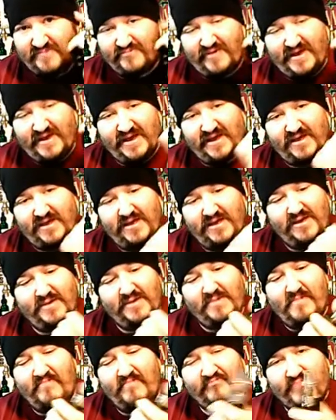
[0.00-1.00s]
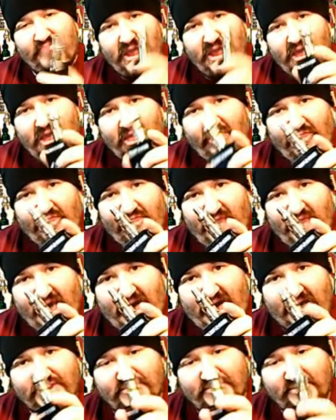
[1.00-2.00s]
thing.
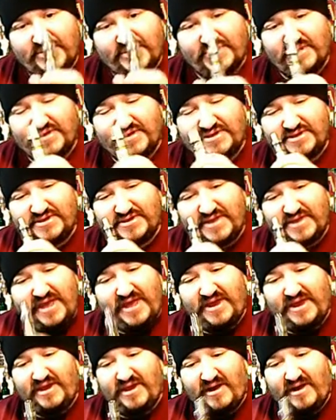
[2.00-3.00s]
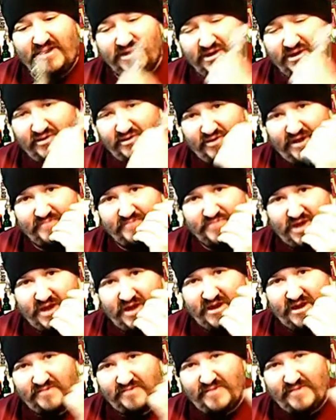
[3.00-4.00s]
That's what this is getting on. You know what I'm
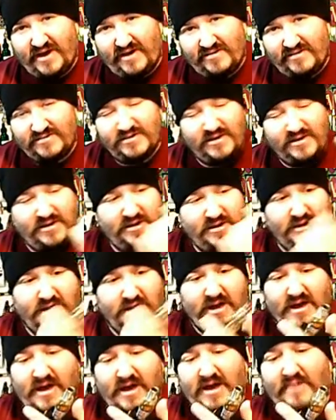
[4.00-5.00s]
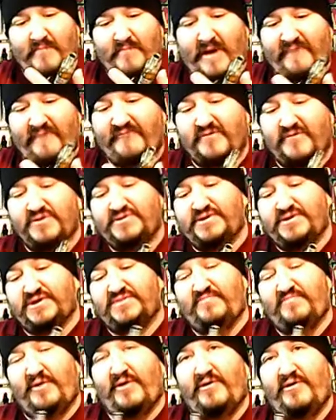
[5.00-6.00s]
talking about? Uh, my first
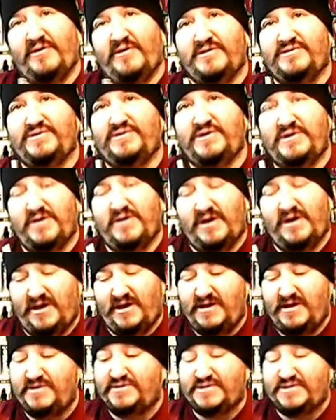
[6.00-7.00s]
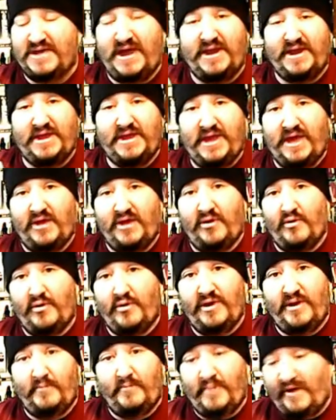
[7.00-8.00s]
experience uh, in San Diego
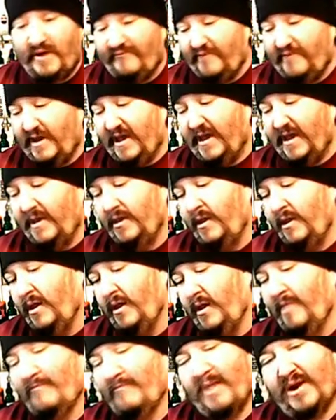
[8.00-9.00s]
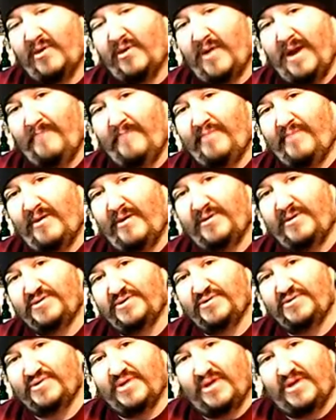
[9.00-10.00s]
in a buffet, my grandparents
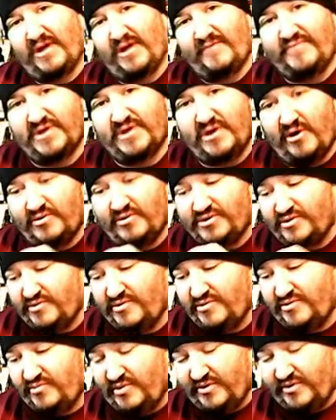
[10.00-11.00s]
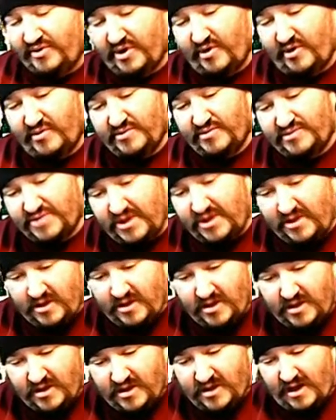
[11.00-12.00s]
used to love to go to it, and we'd go as,
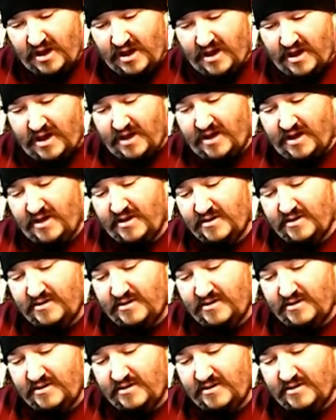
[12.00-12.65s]
uh,